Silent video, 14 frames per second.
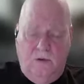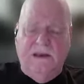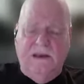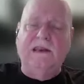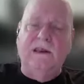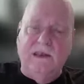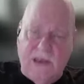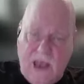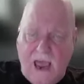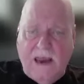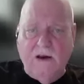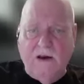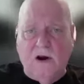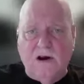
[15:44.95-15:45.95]
We need to
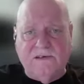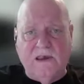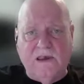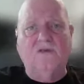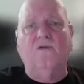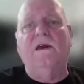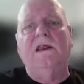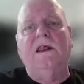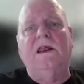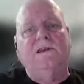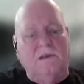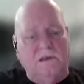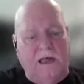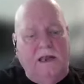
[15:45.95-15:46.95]
die to ourselves. We
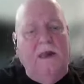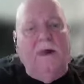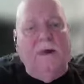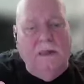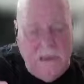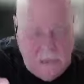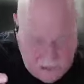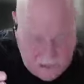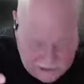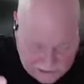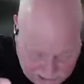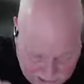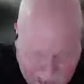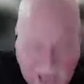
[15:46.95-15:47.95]
need to
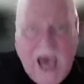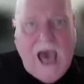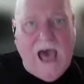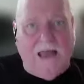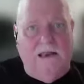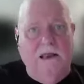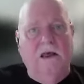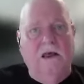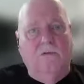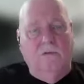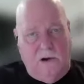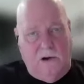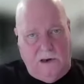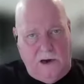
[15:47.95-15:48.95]
let God
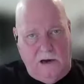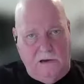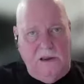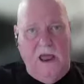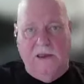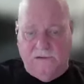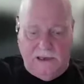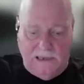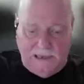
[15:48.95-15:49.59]
work in our lives.